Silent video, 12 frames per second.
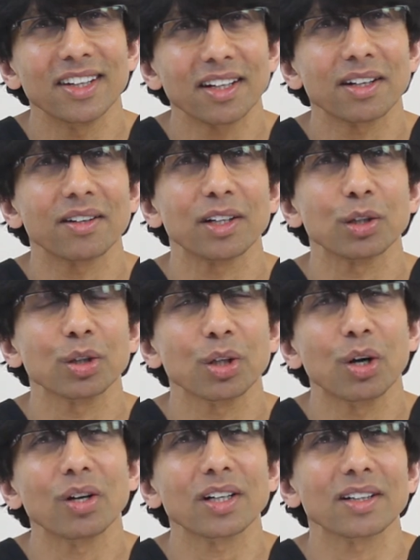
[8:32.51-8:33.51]
thicker and
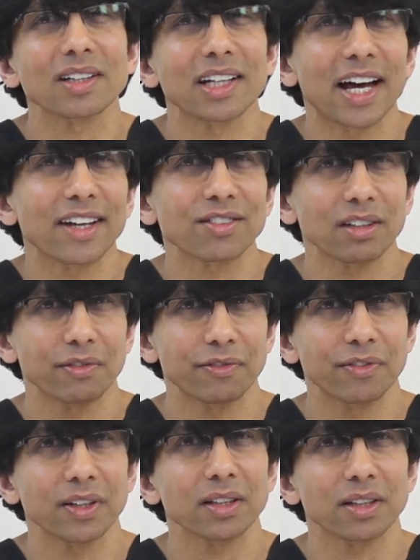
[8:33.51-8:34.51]
longer lasting
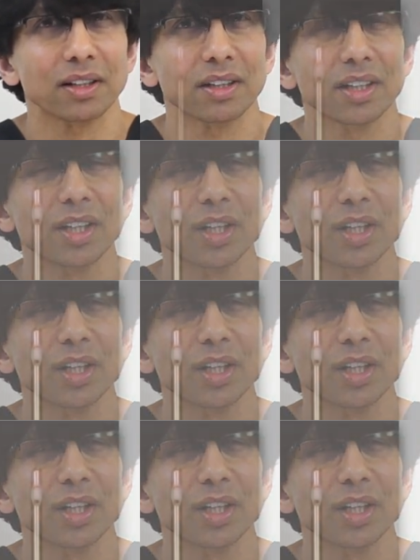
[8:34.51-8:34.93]
filler